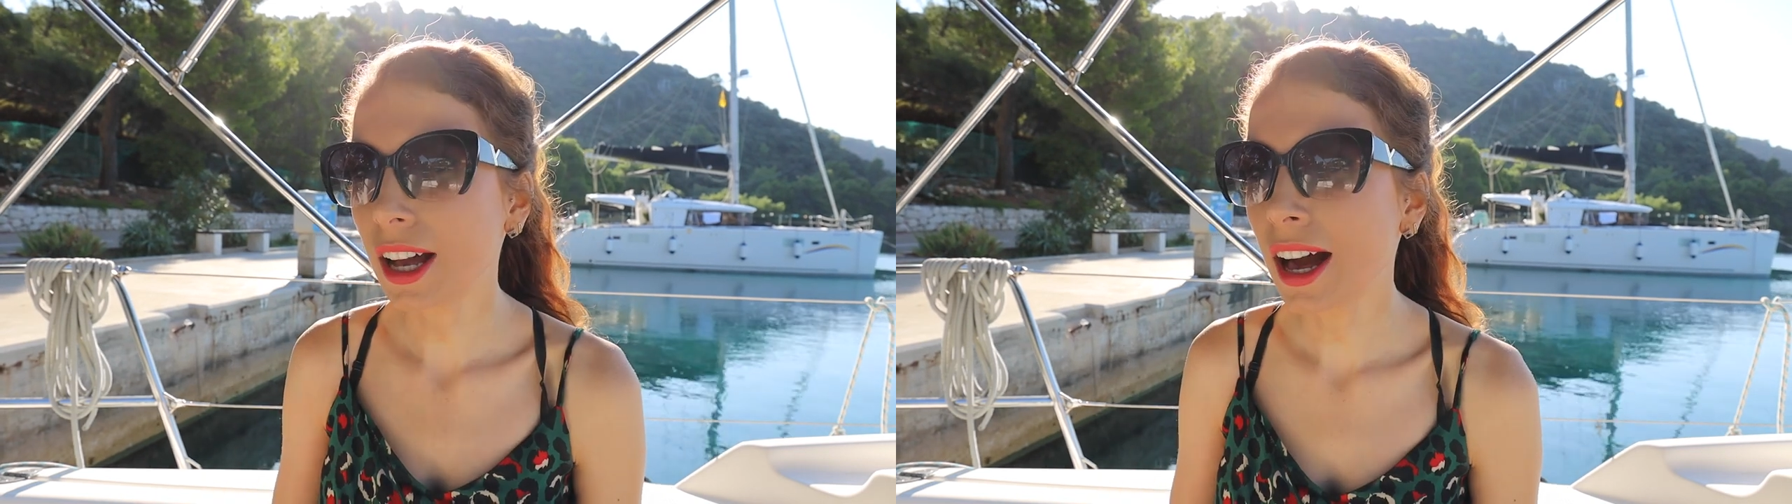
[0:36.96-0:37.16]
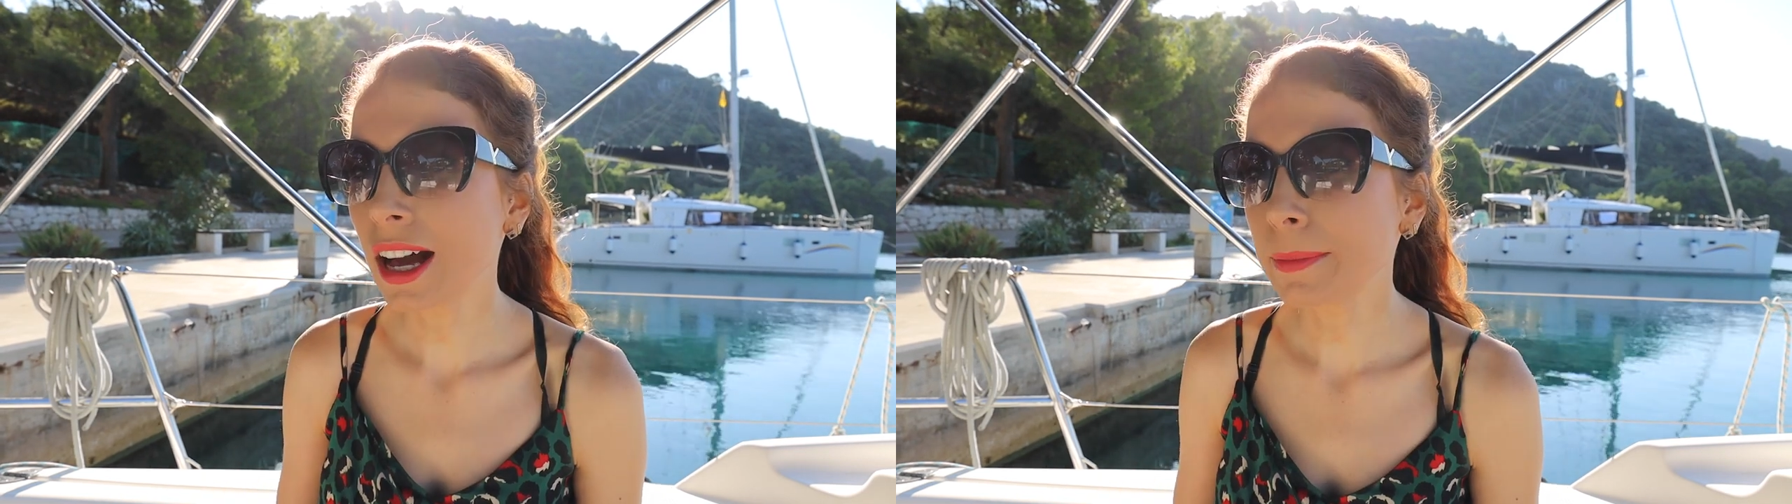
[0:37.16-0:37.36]

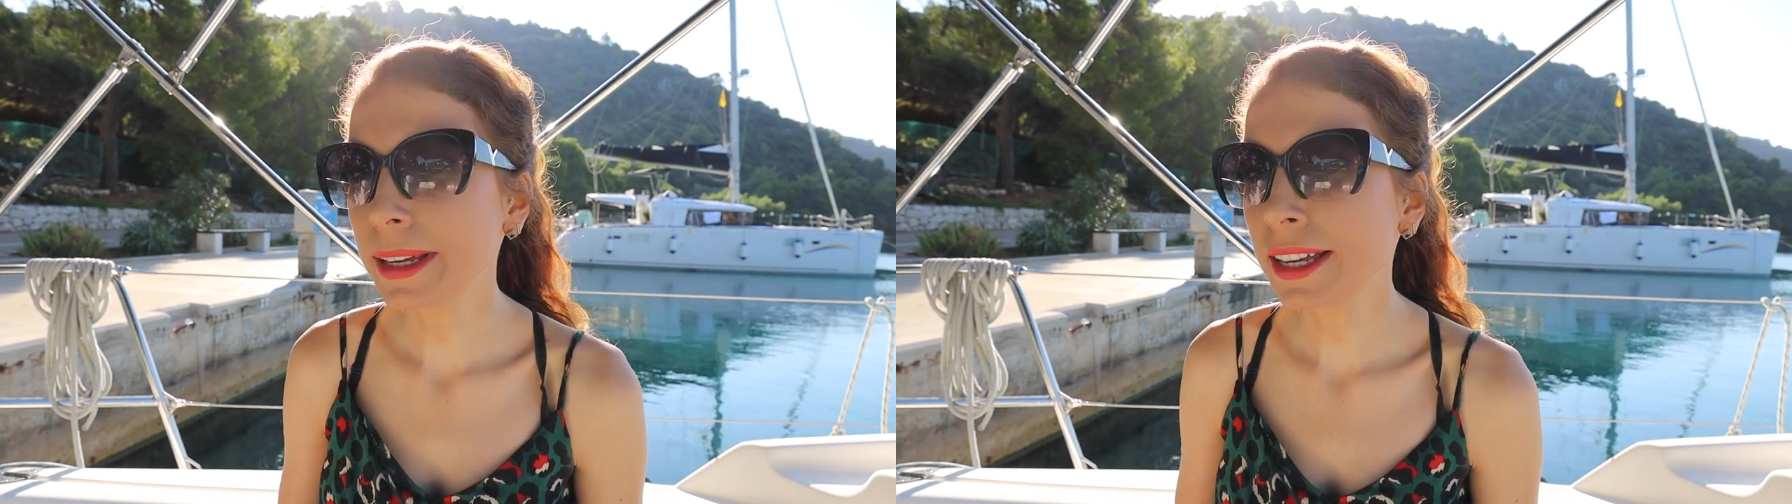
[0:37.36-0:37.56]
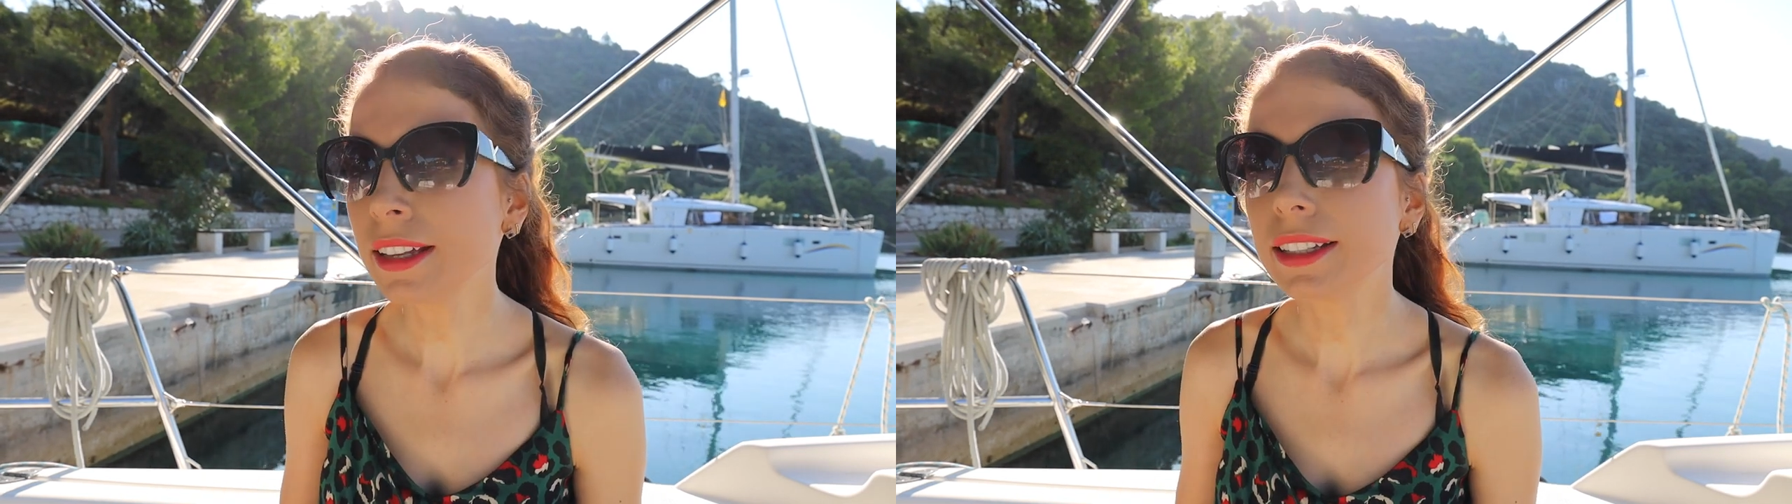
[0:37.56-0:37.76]

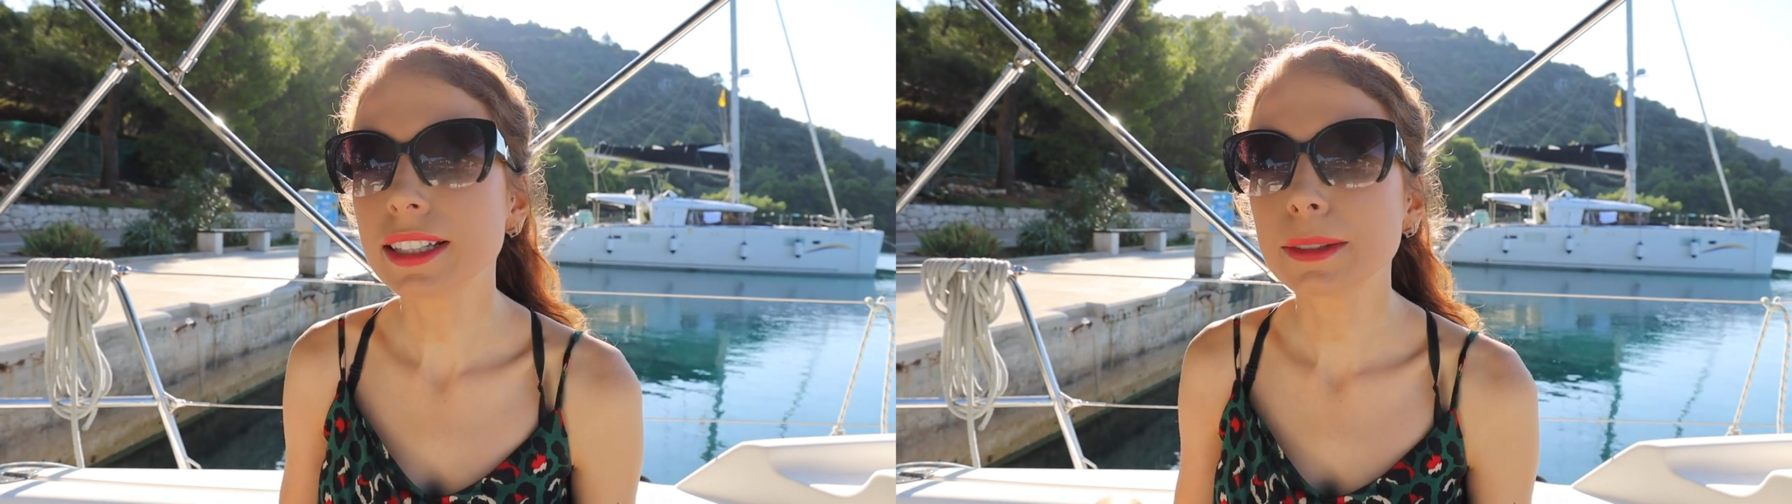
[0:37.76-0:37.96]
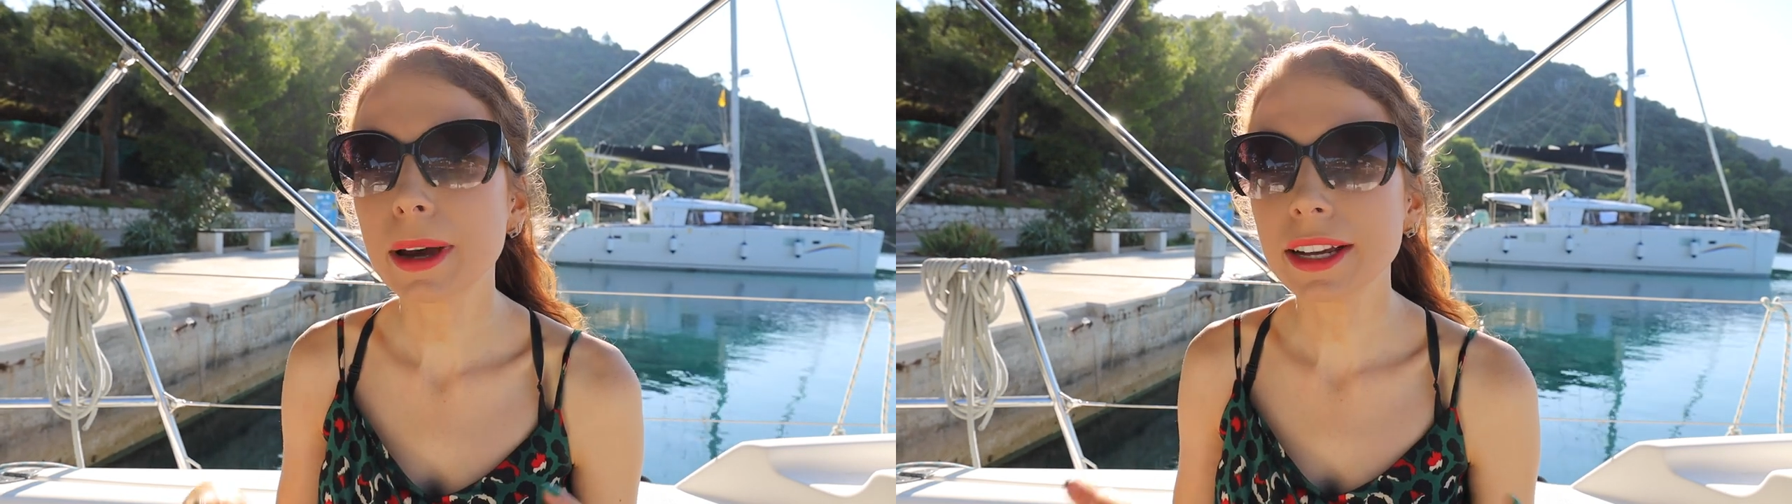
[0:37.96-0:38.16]
harbour,
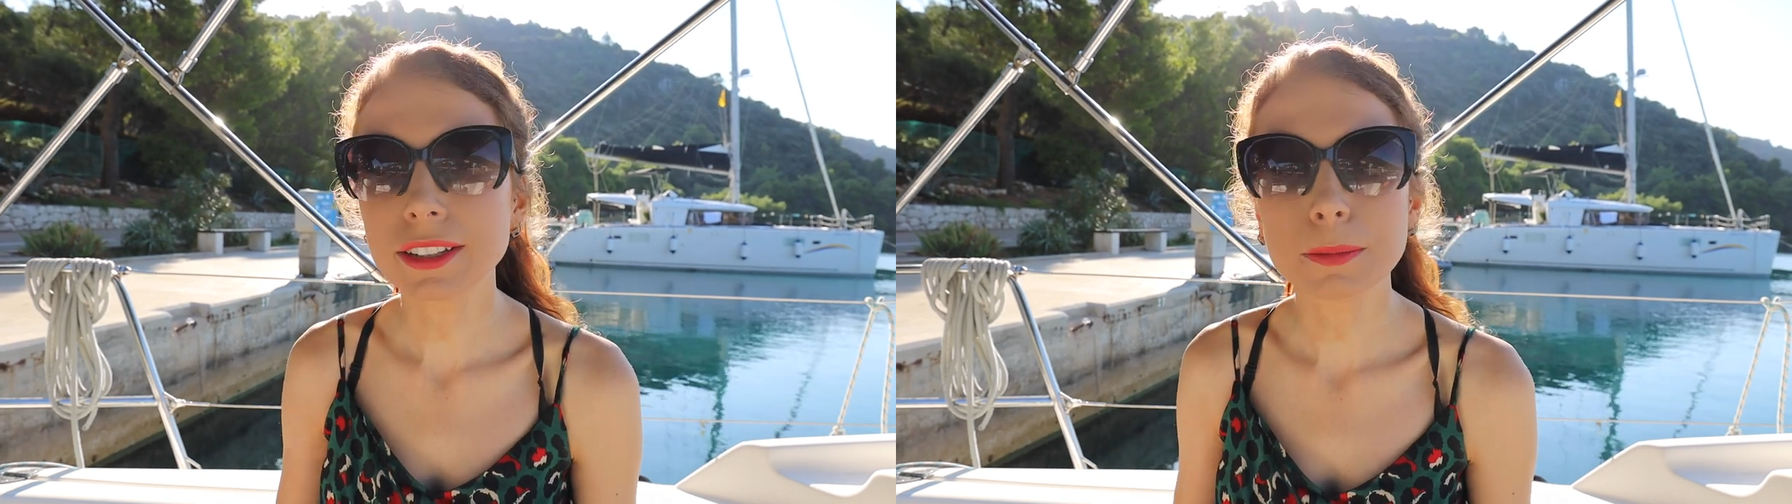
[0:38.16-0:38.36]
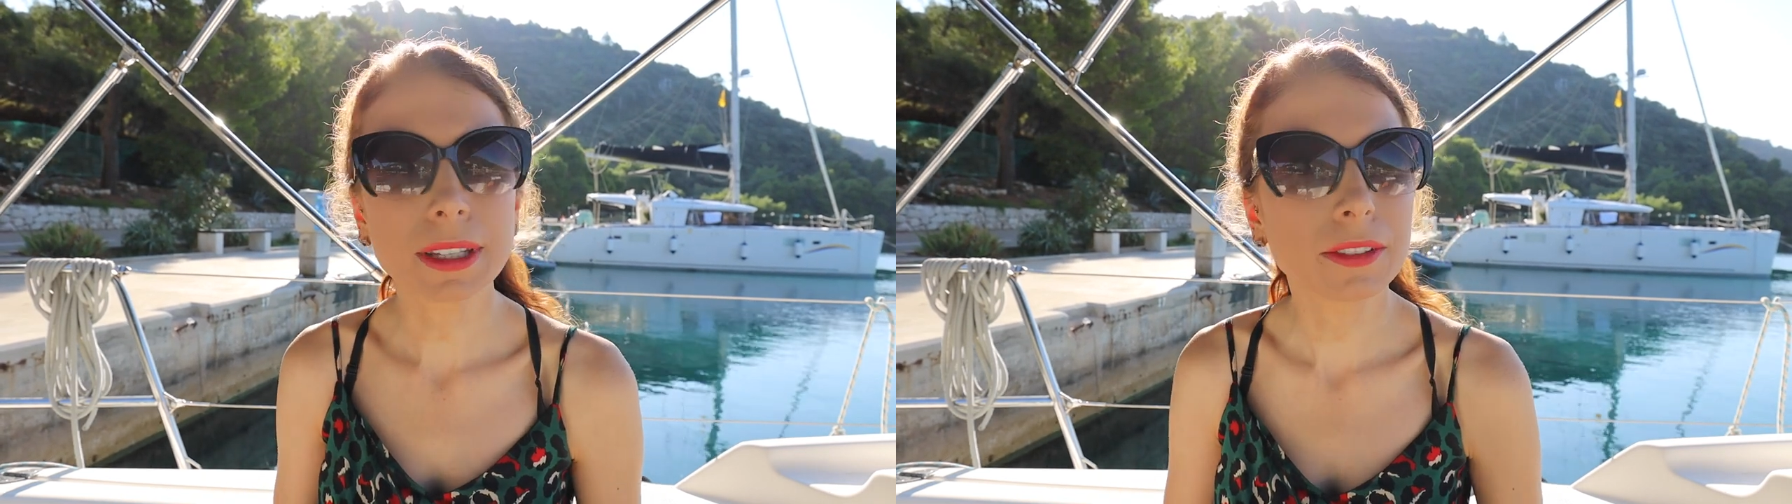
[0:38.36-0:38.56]
despite
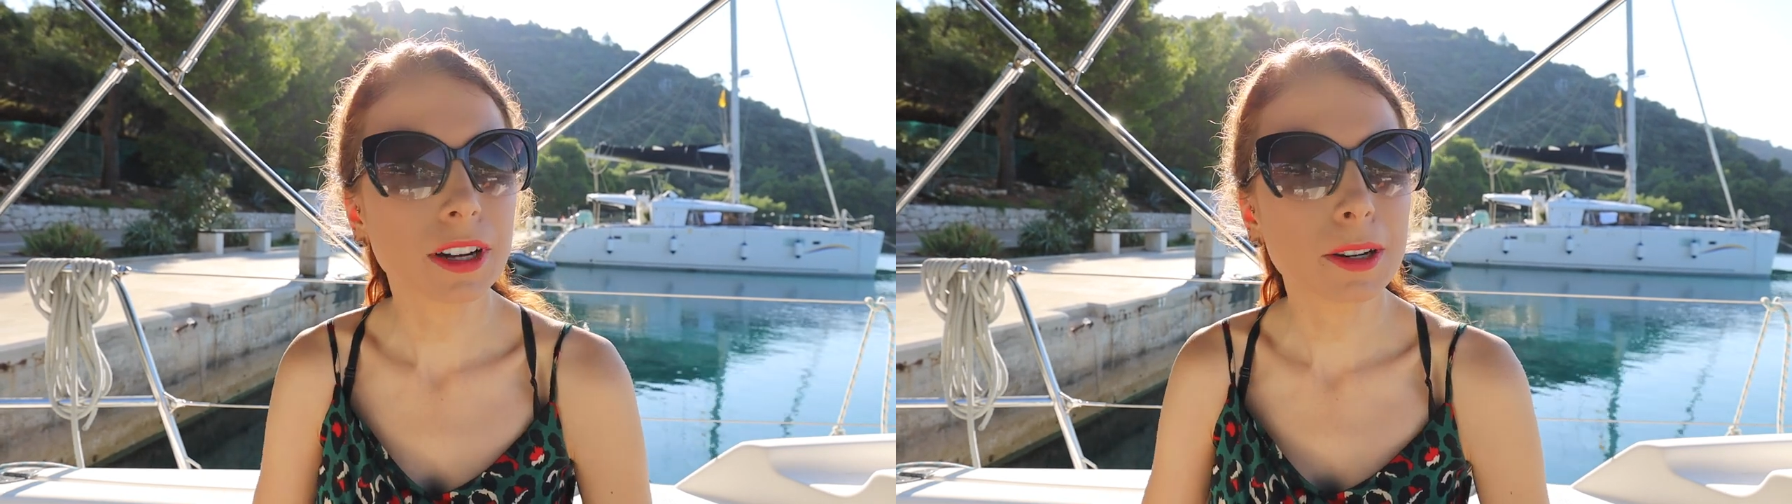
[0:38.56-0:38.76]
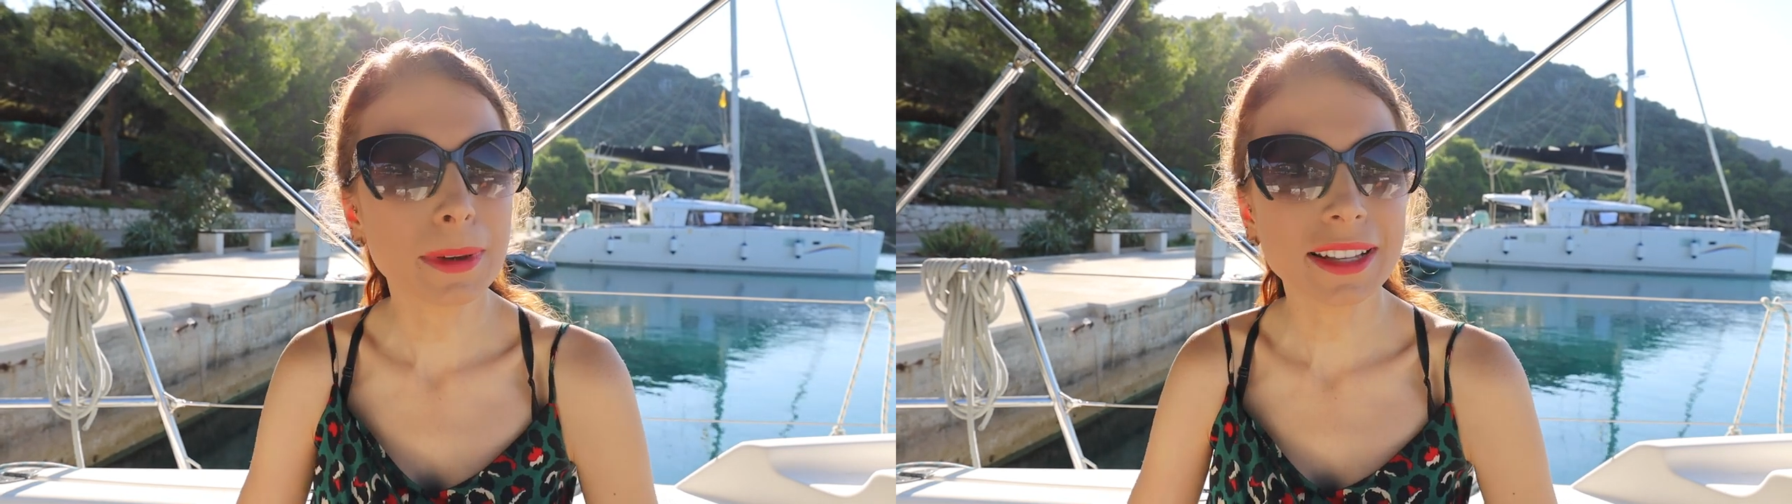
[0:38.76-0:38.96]
not being
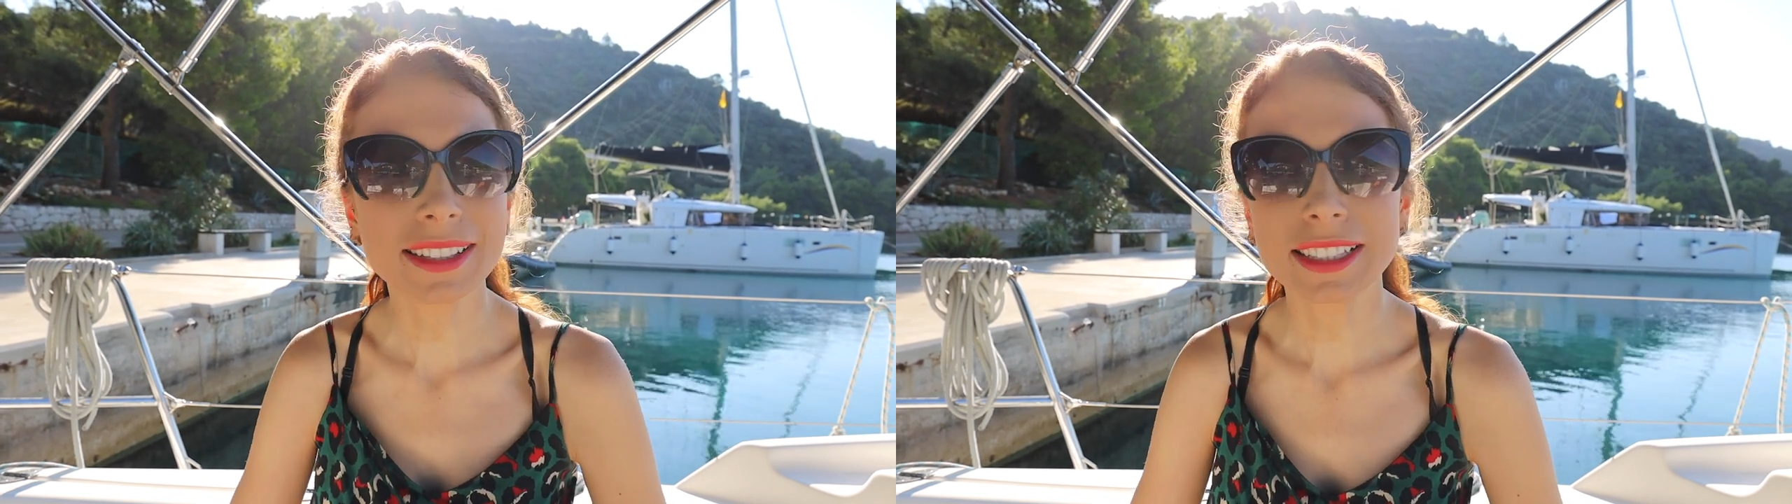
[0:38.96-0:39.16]
very busy,